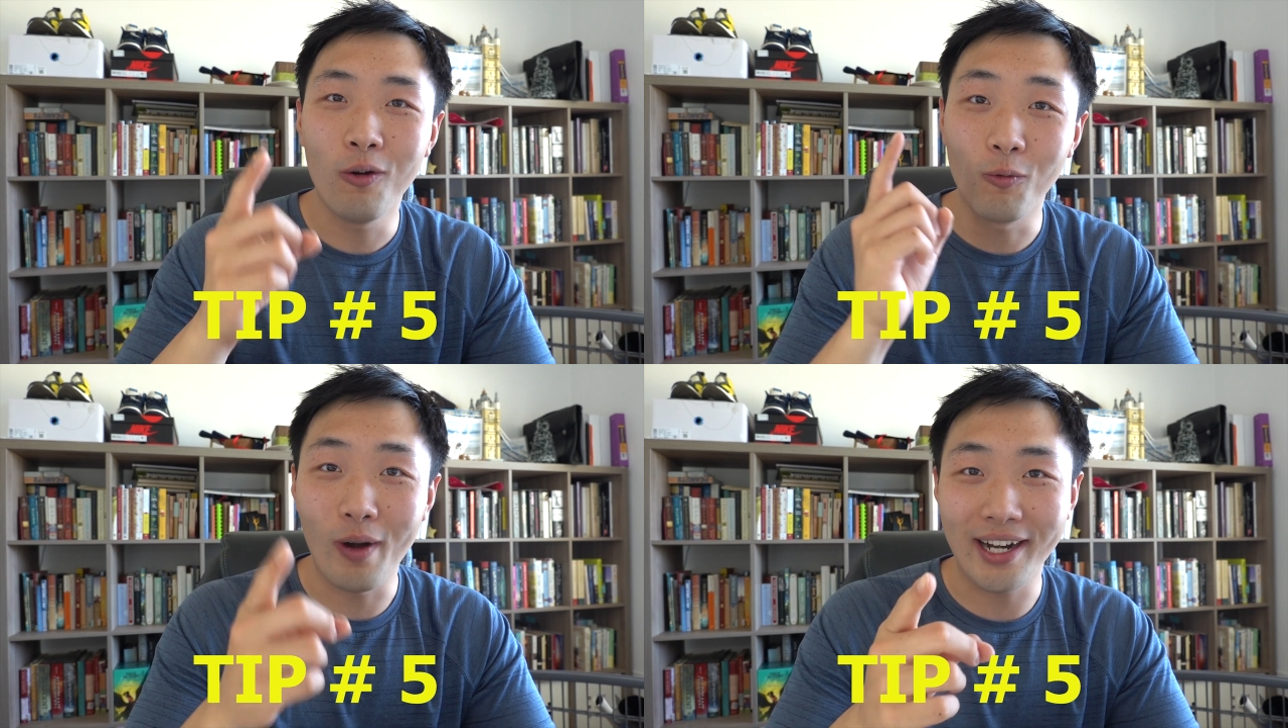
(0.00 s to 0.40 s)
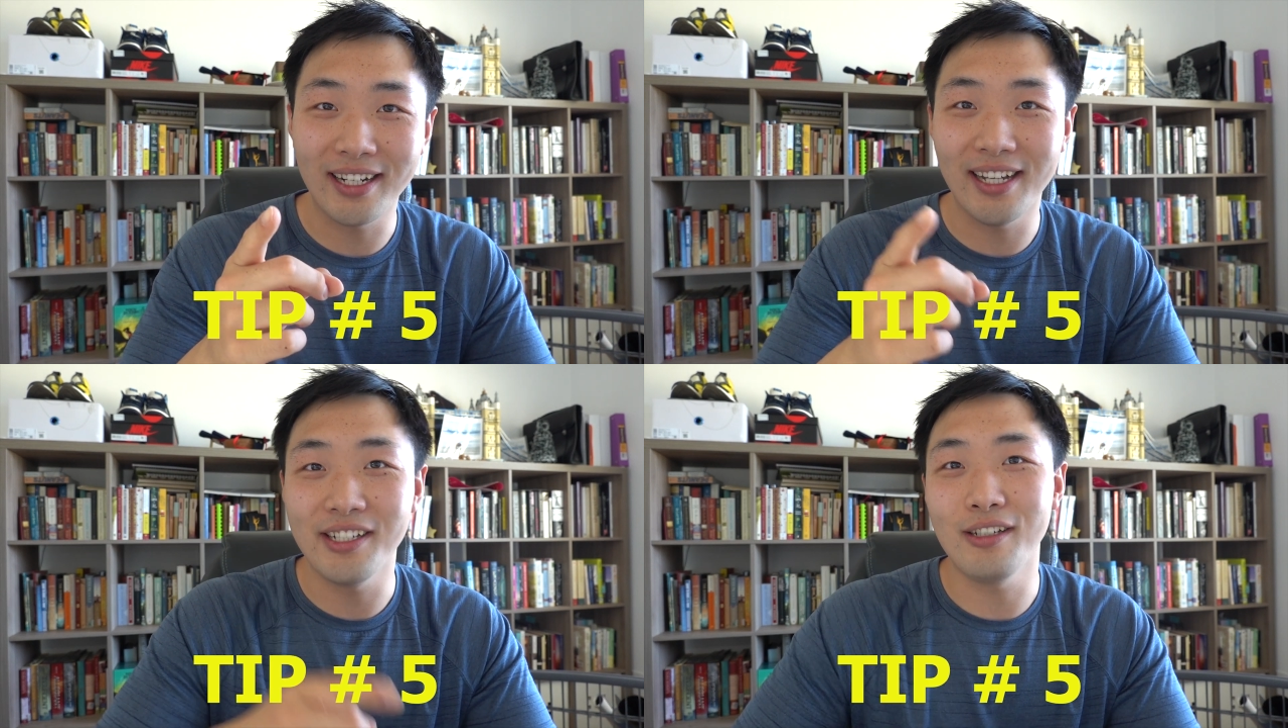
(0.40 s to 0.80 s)

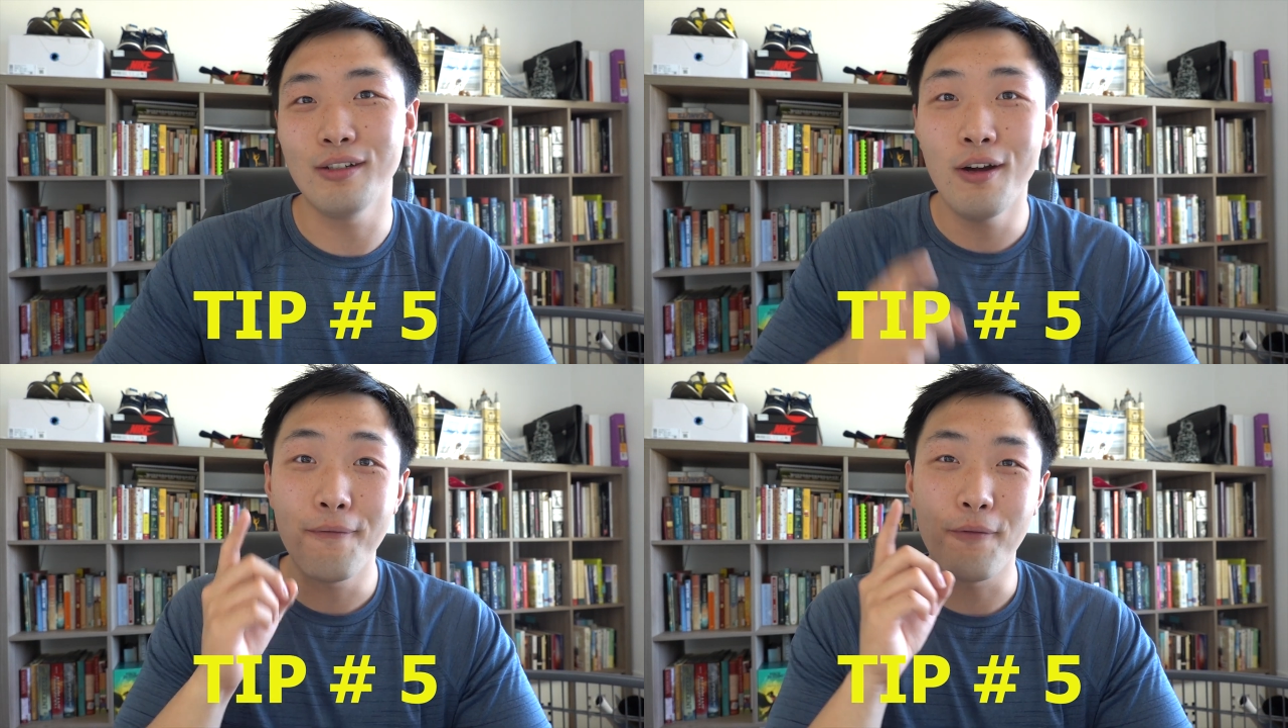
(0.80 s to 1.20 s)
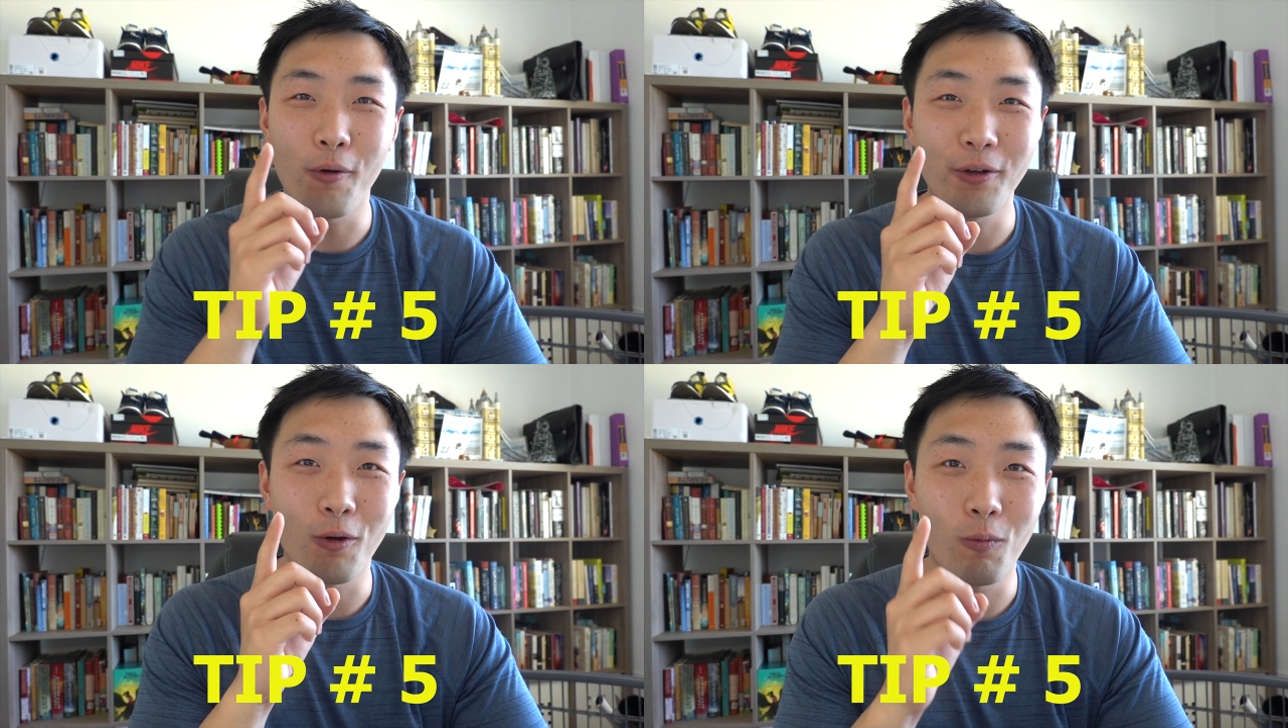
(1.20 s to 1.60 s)
recognize you
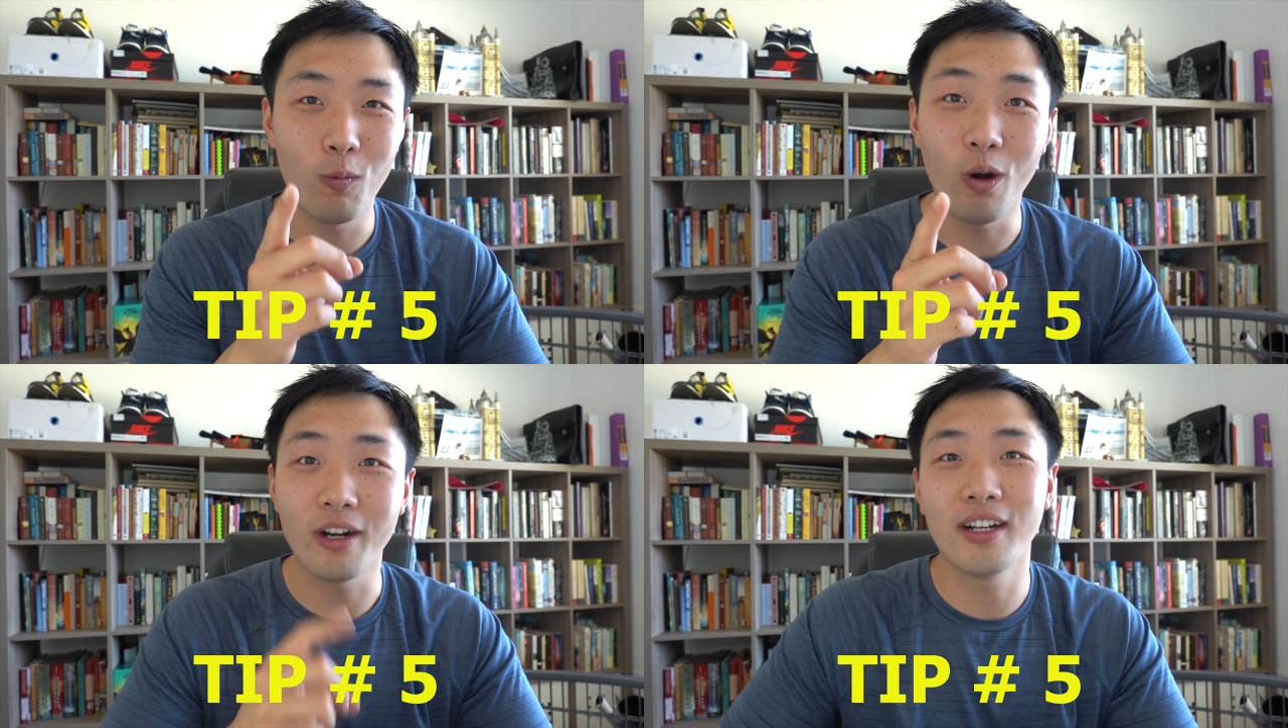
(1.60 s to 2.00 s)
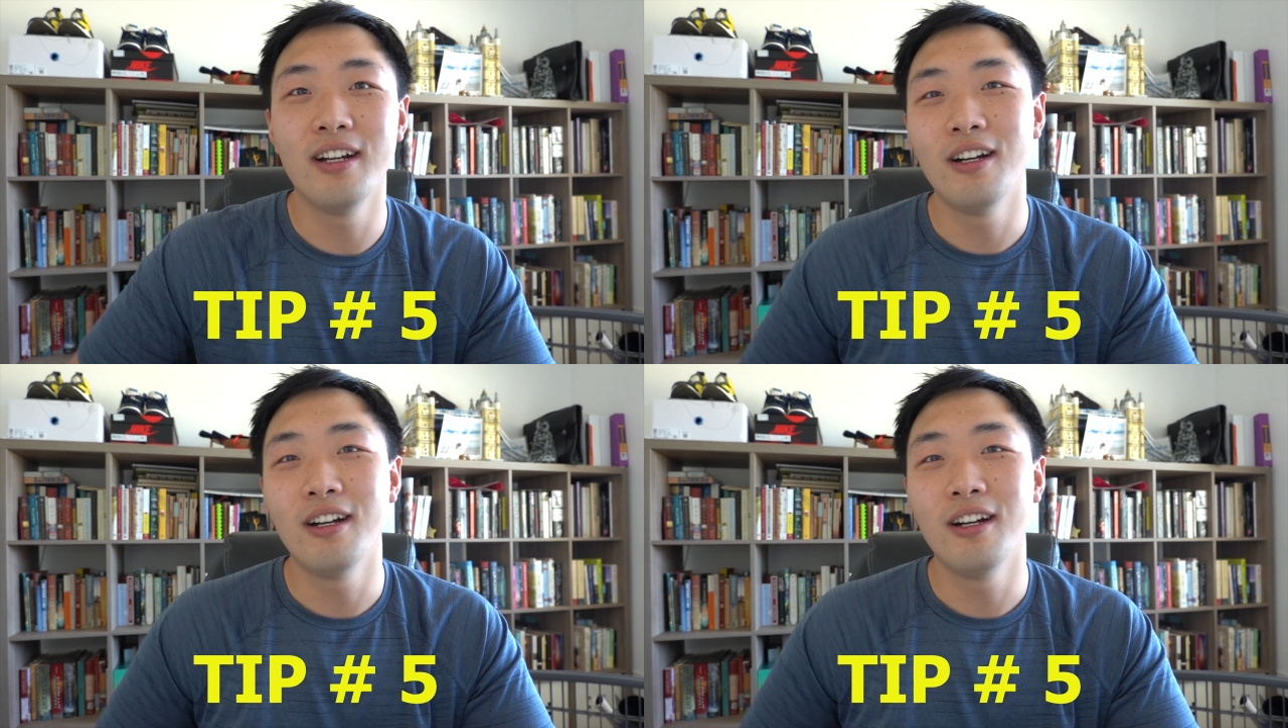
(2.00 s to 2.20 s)
for your work.